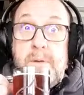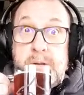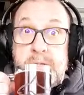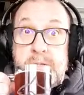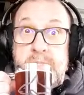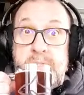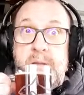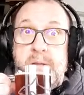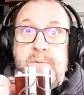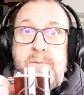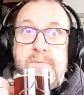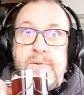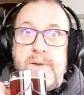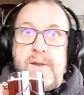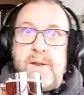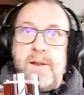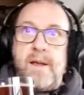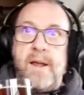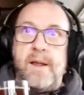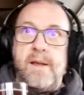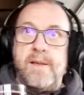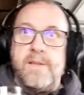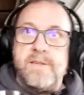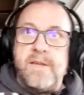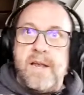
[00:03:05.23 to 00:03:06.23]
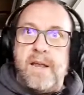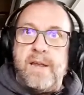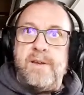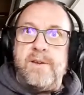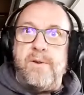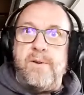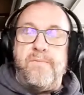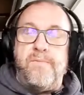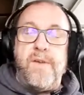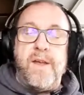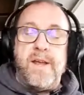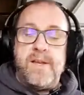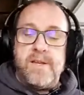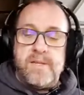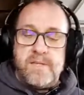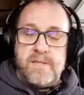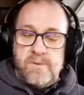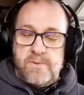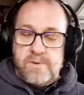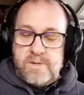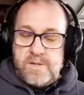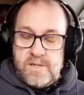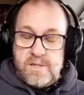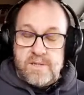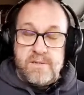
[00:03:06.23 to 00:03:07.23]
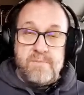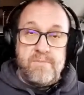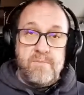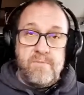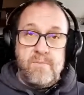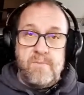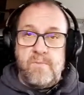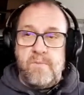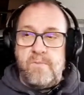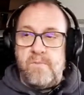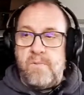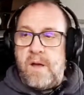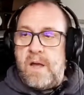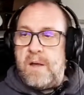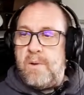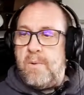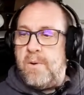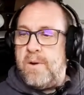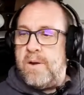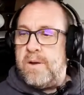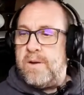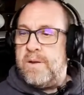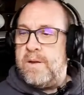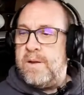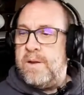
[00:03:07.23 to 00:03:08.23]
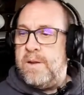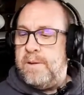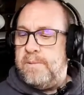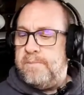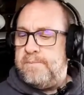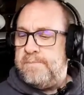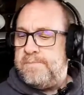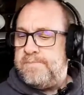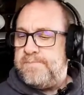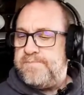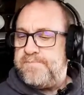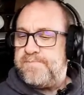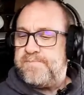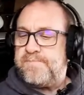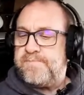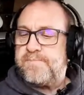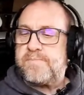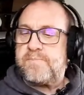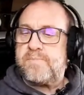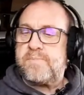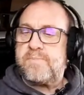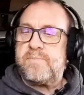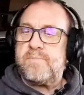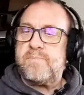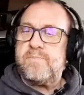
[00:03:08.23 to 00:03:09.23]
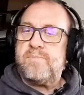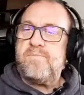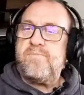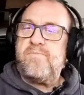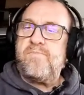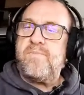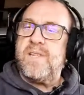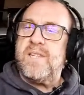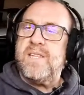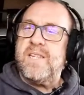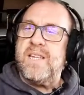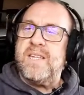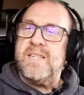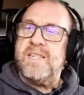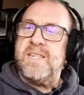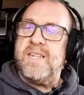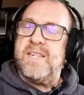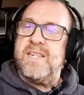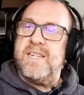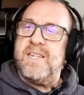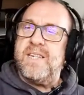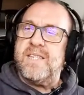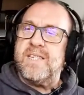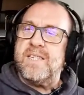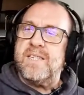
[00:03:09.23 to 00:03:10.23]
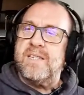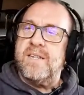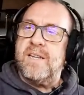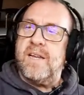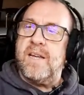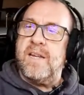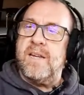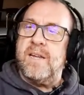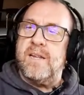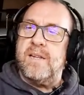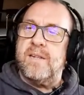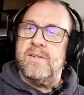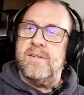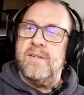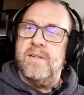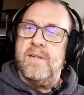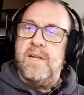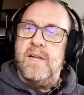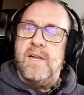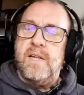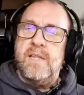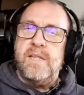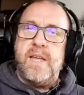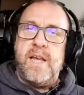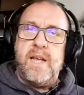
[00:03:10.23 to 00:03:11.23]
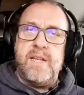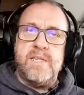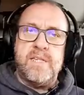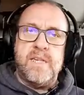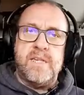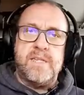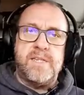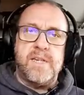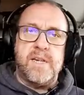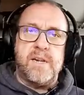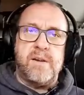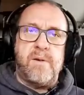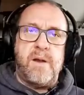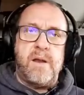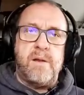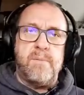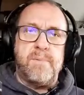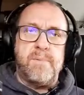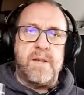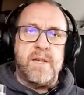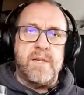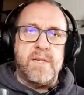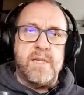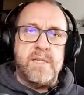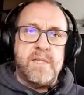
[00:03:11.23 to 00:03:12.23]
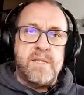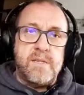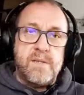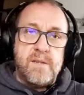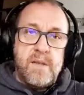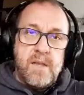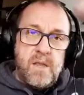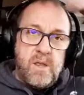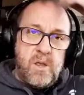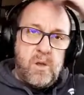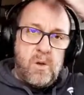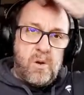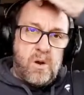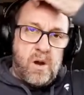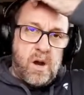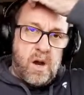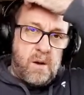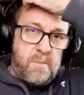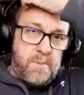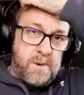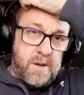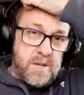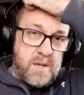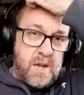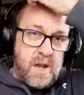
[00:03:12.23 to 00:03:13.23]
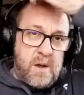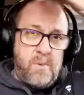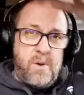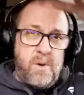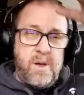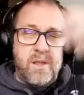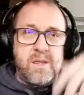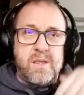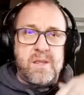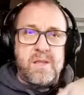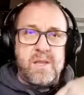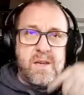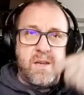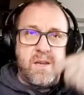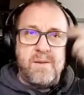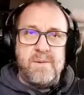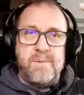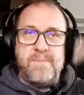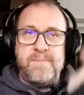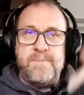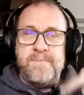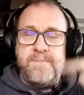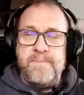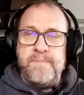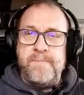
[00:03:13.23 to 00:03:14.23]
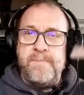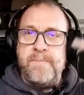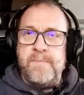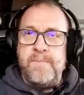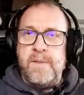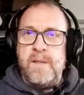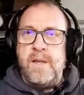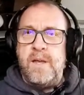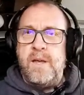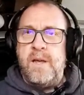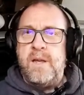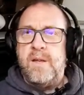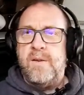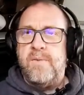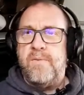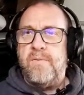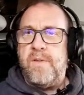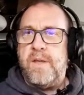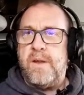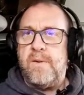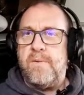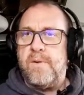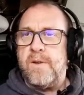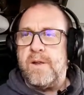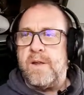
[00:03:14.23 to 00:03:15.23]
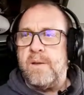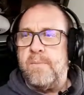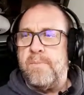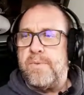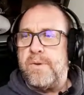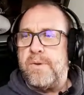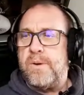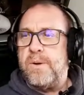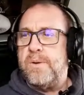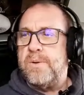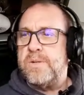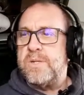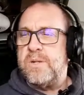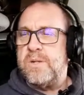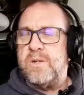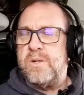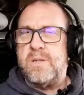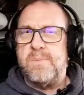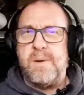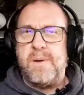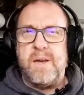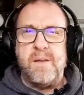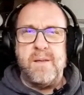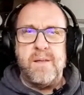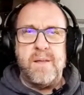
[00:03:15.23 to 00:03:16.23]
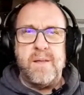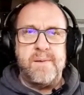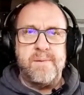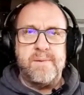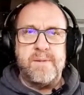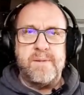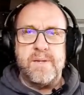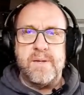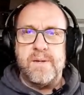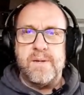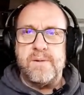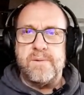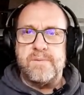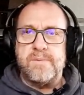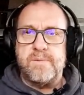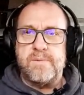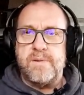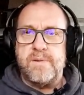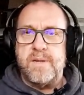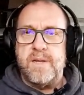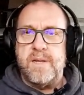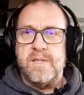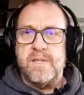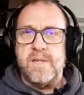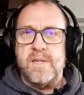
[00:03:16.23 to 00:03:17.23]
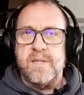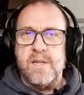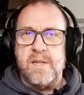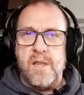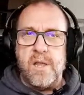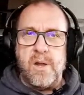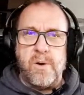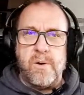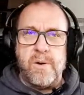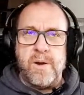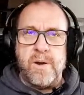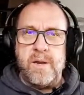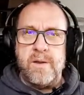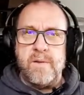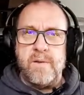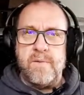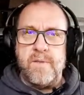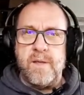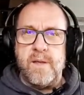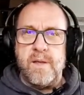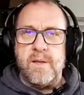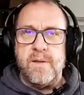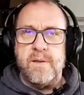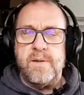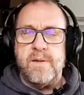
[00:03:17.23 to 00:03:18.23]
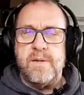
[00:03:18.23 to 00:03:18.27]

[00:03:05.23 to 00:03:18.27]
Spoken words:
sniff. Kind of, it's not in your face, which is what I wanted. That's it. It's kind of, the head's not sticking around because it's low carb, because I want the flavor to come through. So it's probably, so it's on the lower end of the,